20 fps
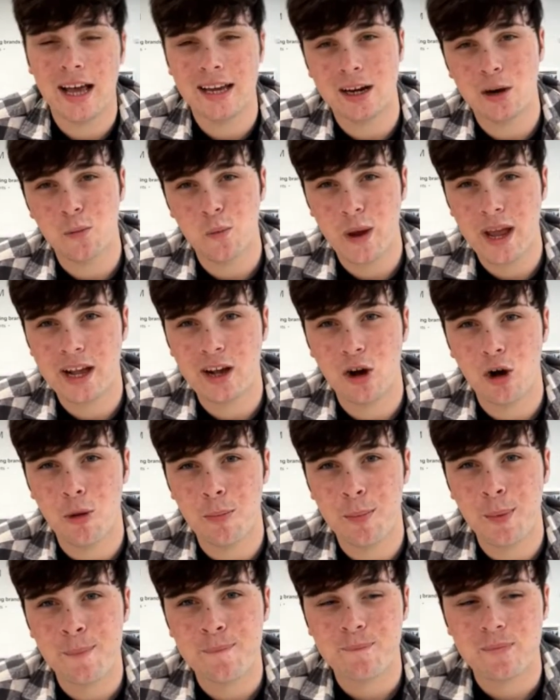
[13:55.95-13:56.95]
and I'll wake
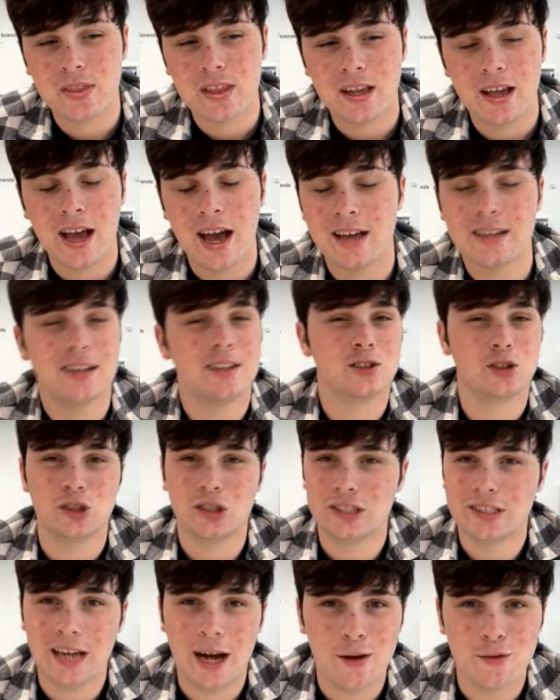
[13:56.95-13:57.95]
up and I'll
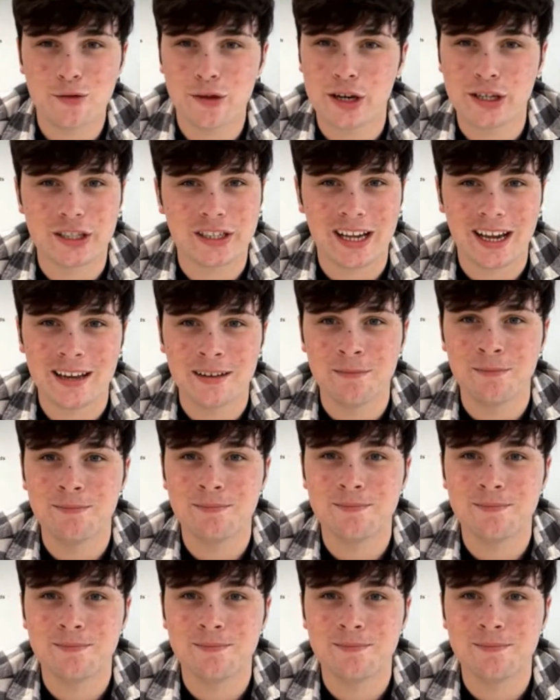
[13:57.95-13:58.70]
just start fresh again.